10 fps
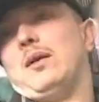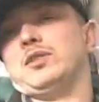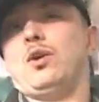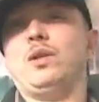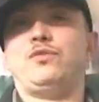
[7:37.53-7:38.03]
I
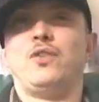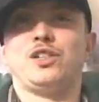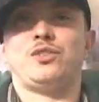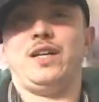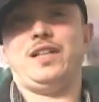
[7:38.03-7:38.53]
was always
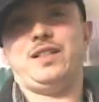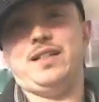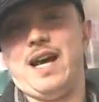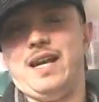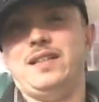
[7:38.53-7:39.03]

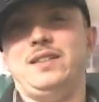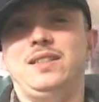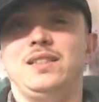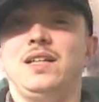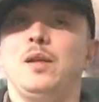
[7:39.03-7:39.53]
frustrated that
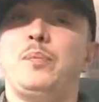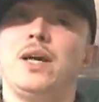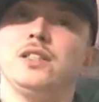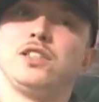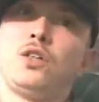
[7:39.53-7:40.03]
these
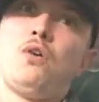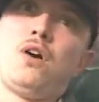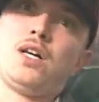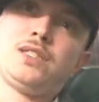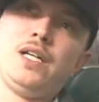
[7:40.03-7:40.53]
independent
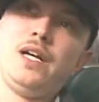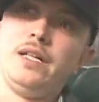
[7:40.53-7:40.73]
stores,